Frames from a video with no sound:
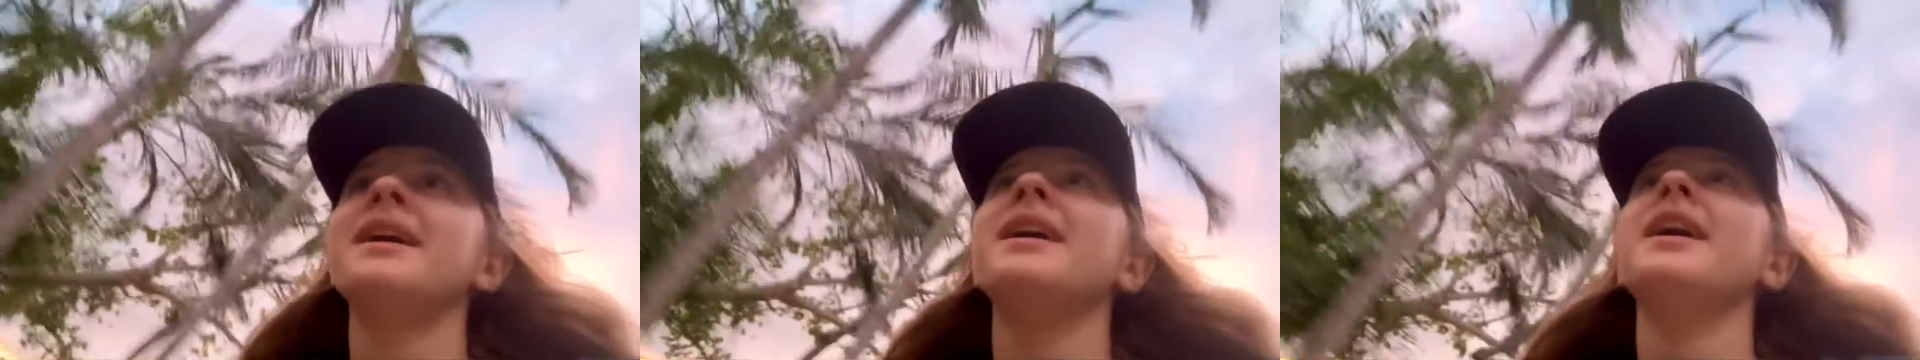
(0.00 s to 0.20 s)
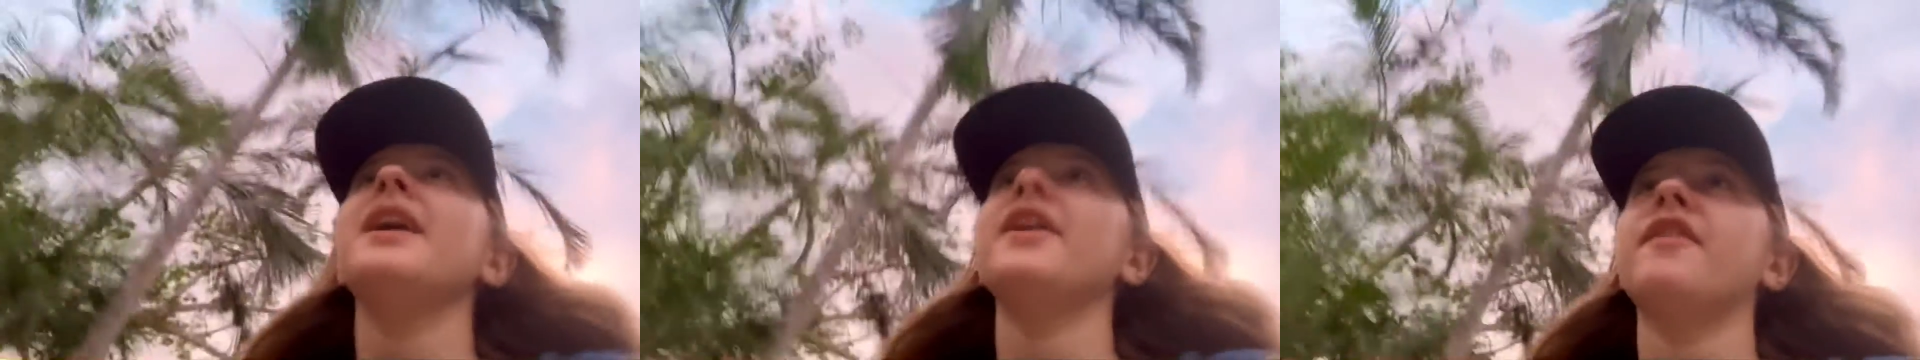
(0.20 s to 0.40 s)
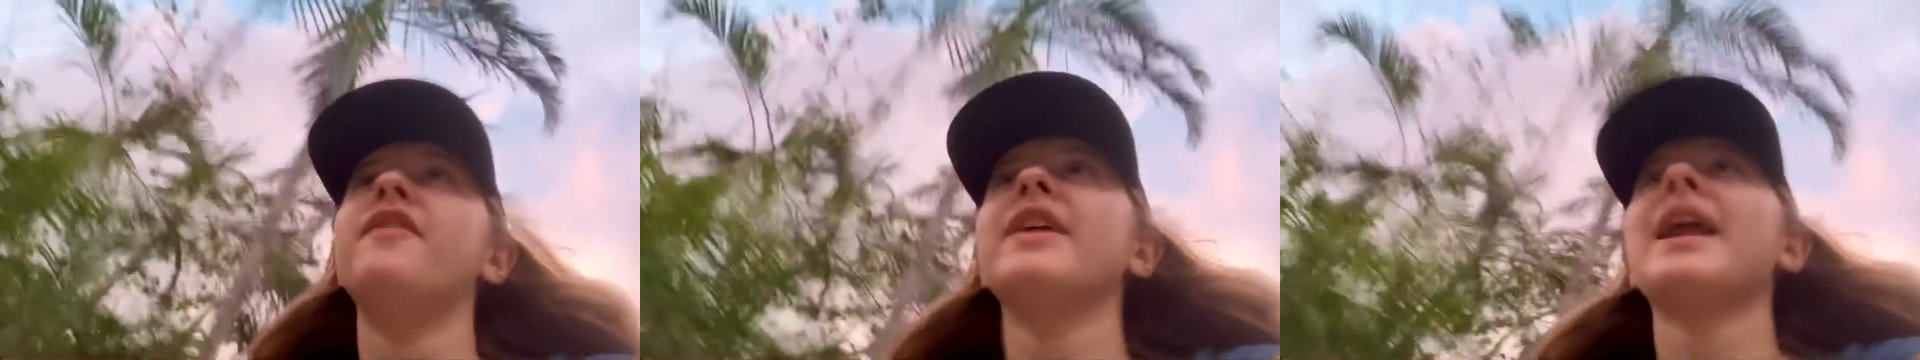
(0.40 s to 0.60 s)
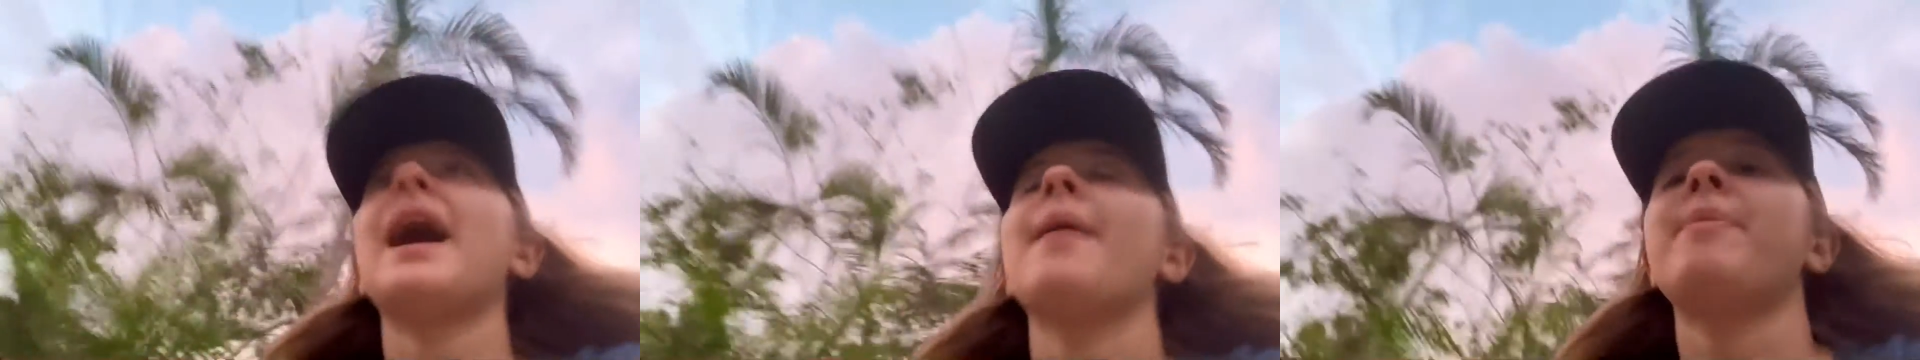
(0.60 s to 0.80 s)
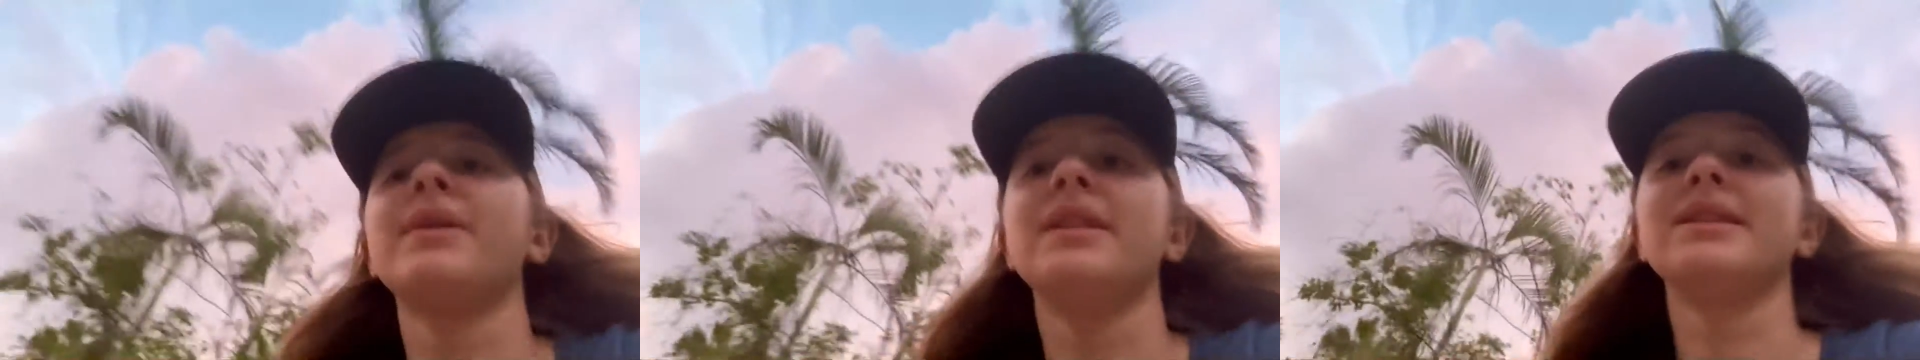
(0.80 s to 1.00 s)
if it
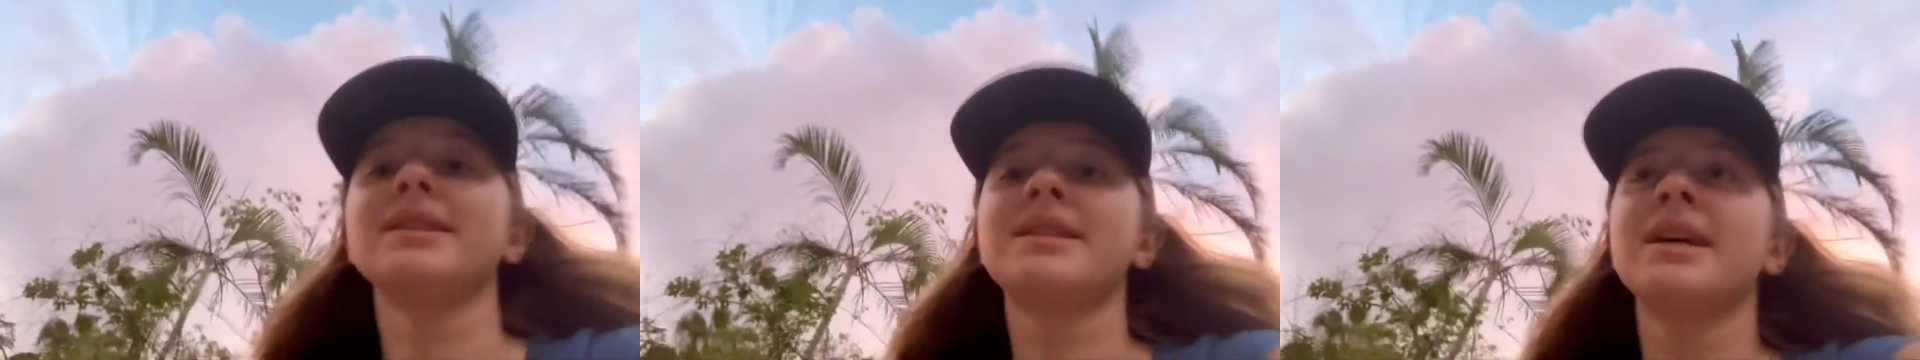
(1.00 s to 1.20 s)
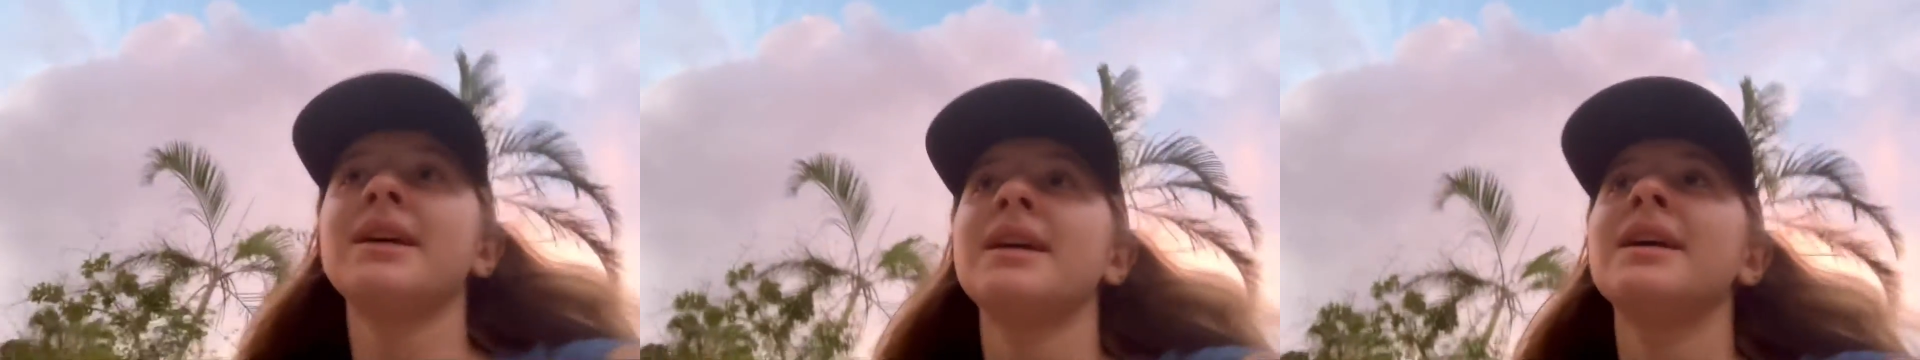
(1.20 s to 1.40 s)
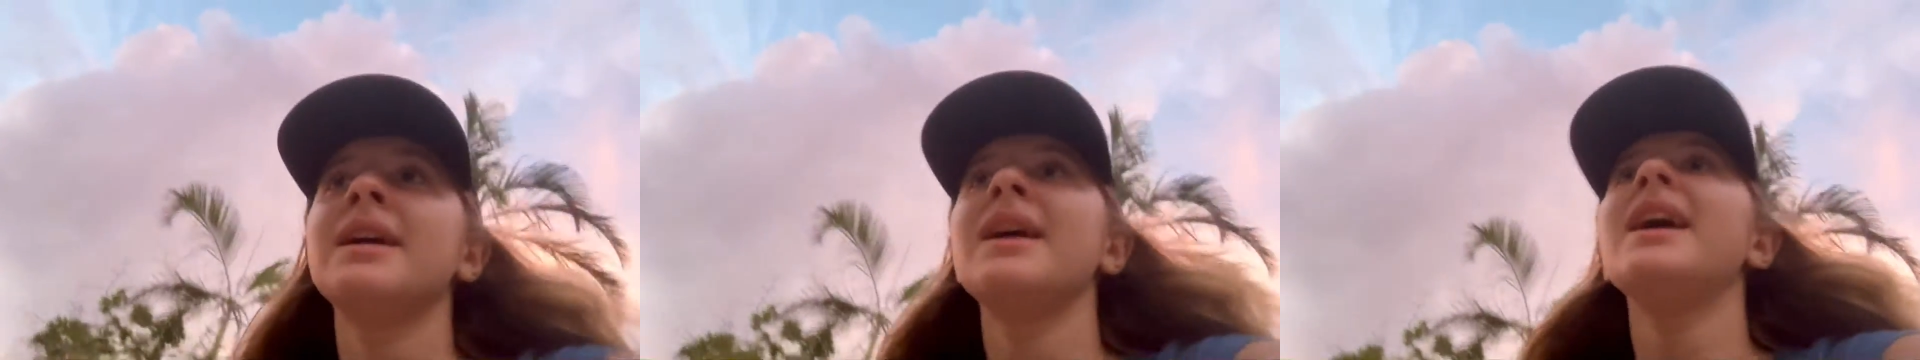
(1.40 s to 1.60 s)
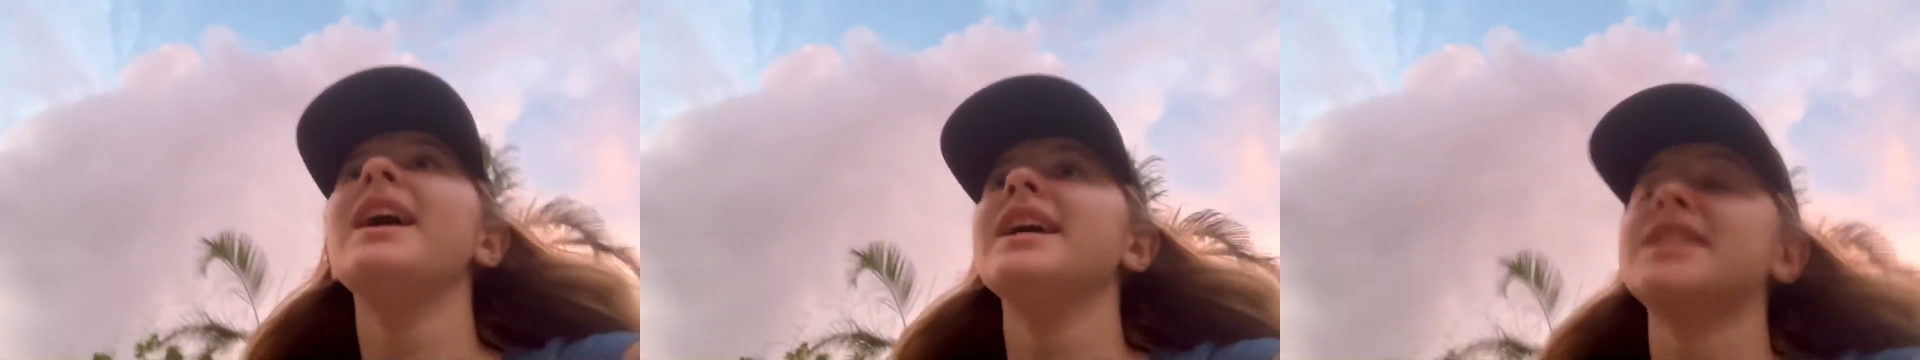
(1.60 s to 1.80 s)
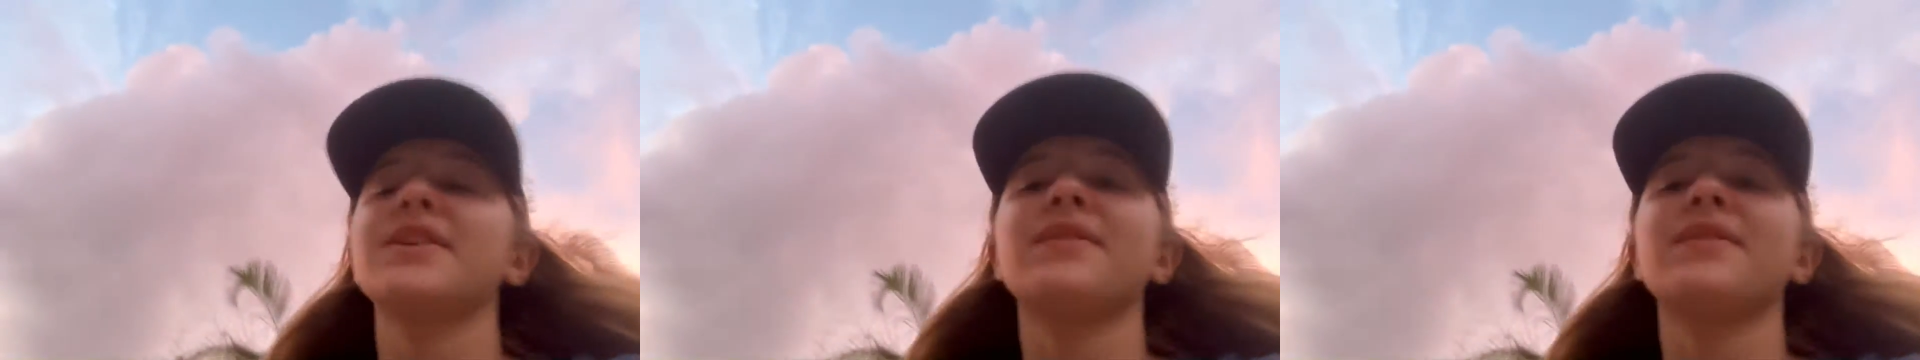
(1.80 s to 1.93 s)
happens is